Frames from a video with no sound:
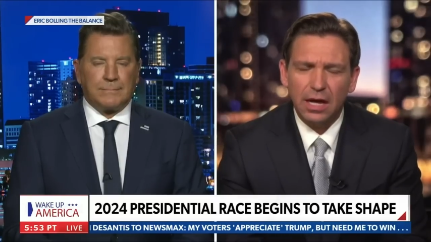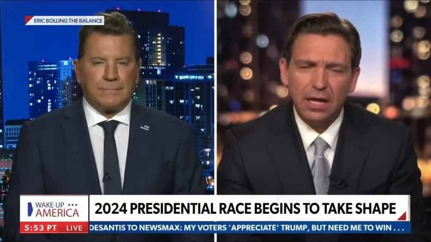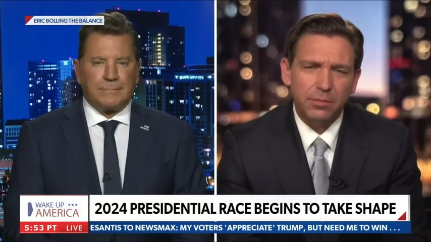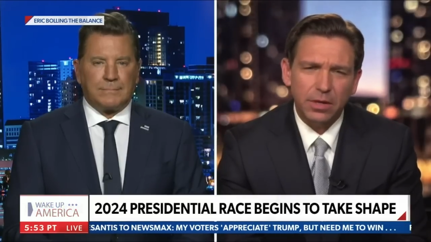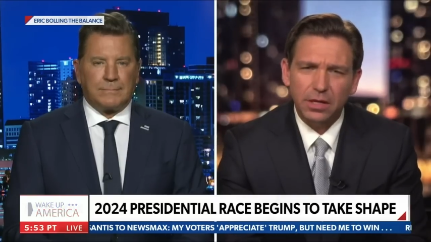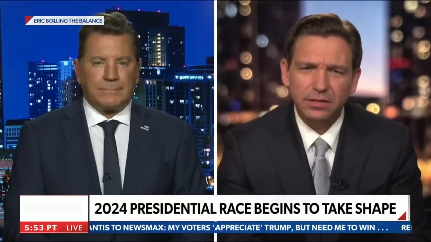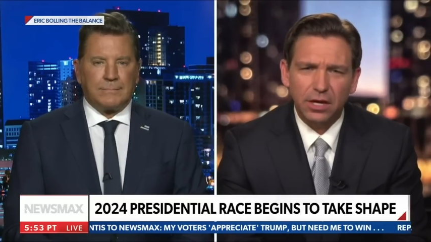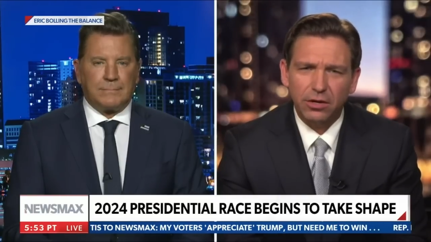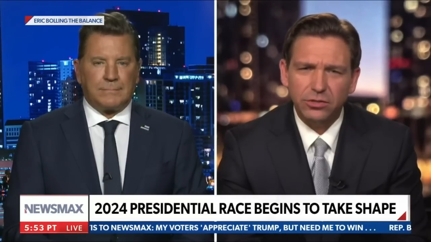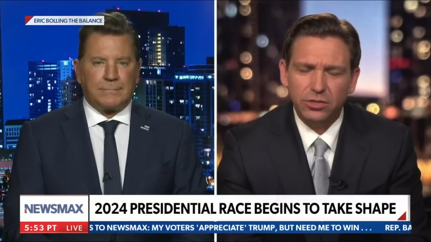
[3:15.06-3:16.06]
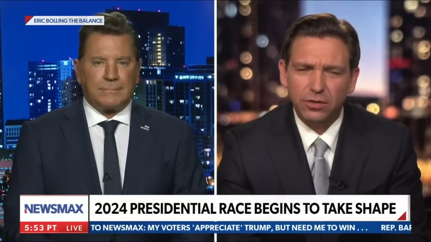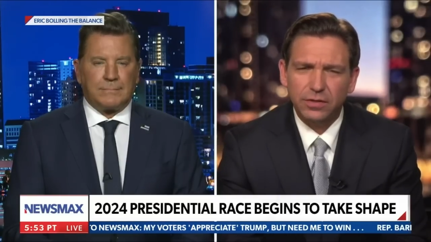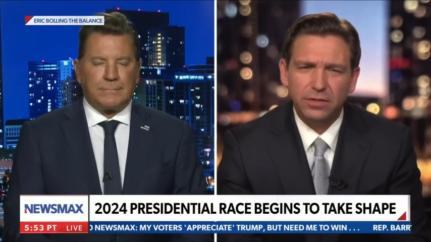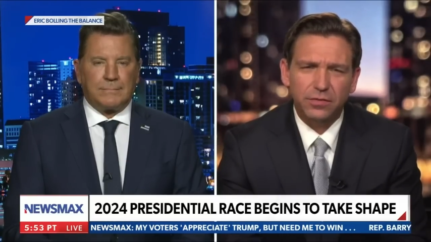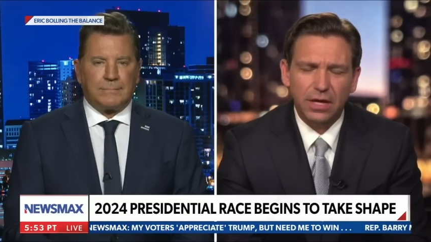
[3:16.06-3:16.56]
Speaker 1: in military
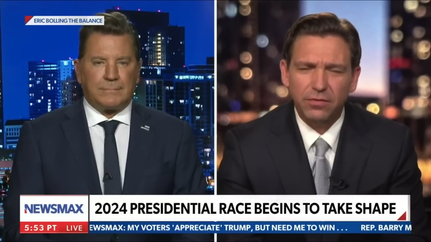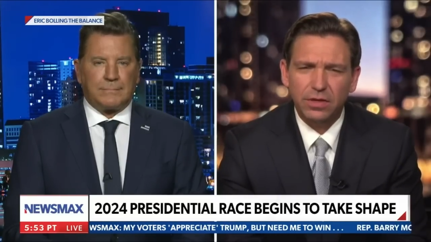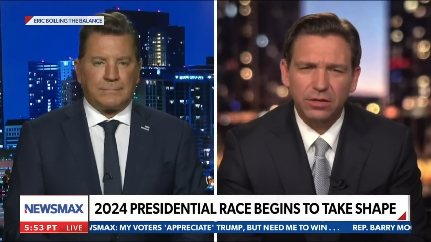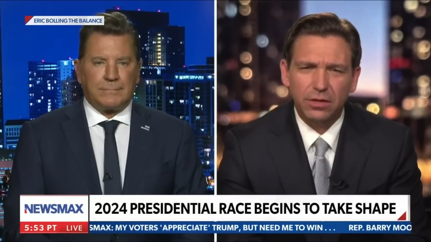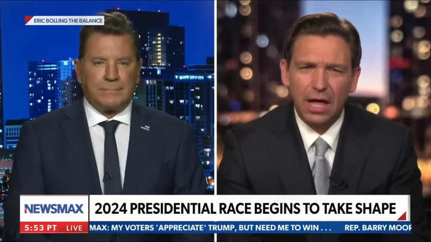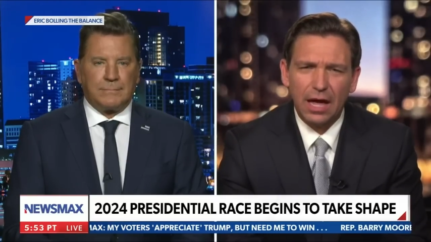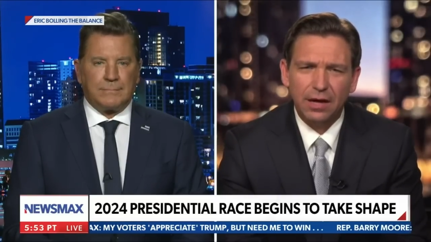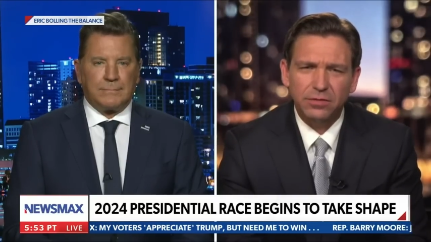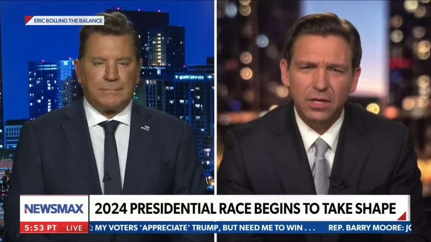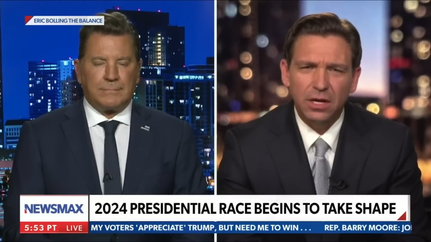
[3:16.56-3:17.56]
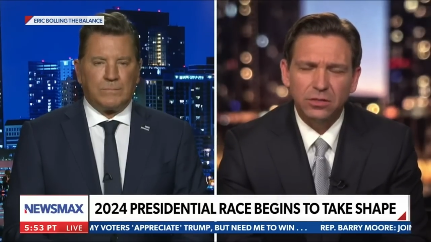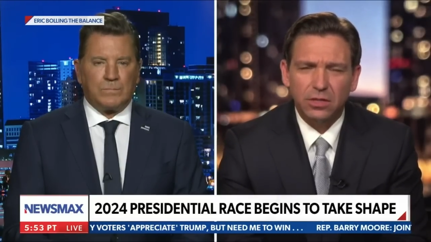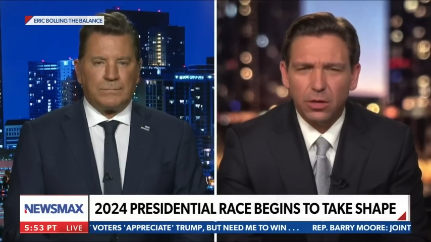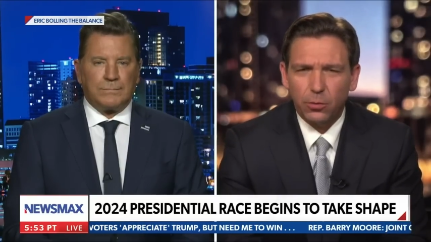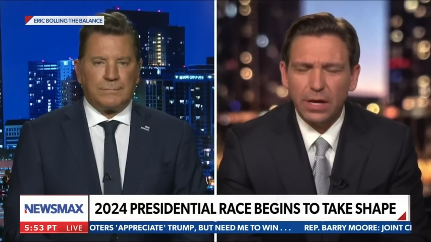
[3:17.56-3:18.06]
service, have given their lives so
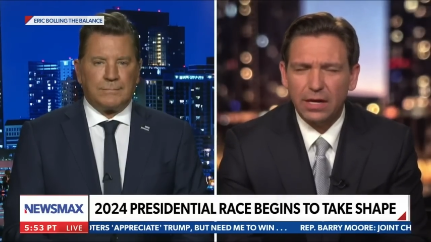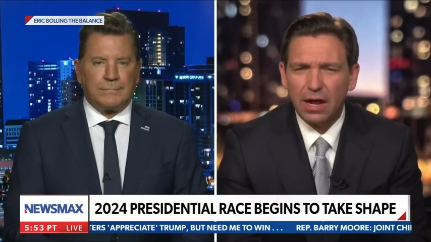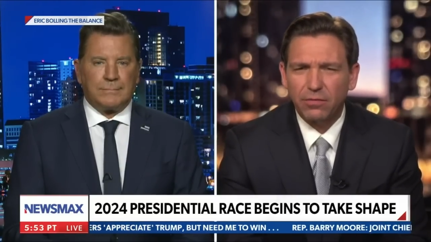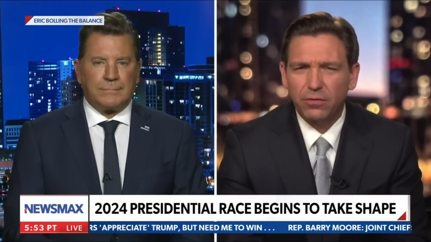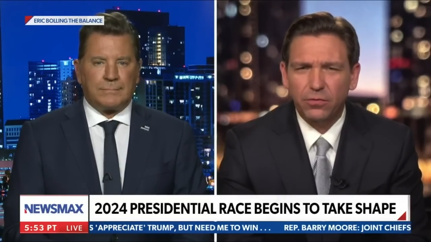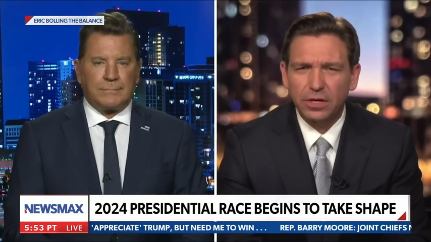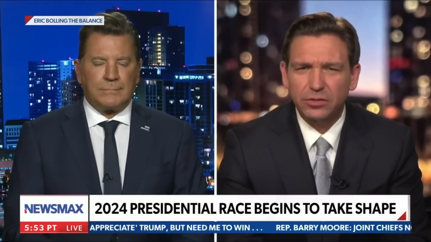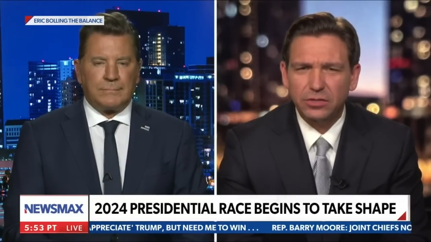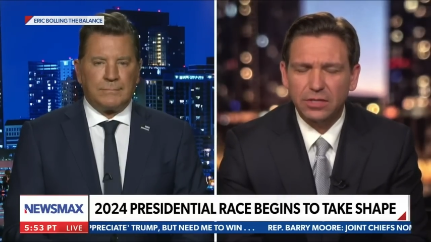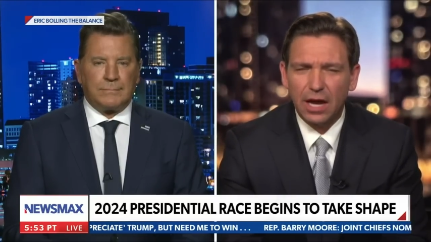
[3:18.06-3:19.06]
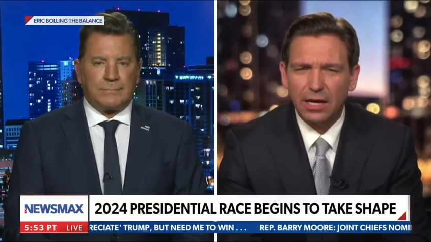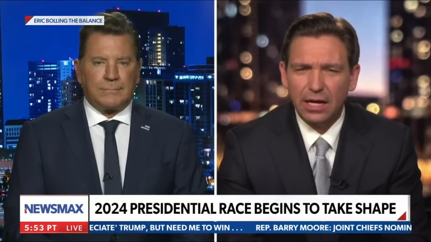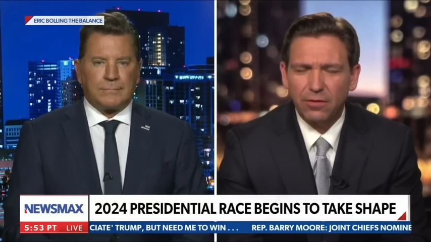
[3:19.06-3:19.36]
that we could have a free society.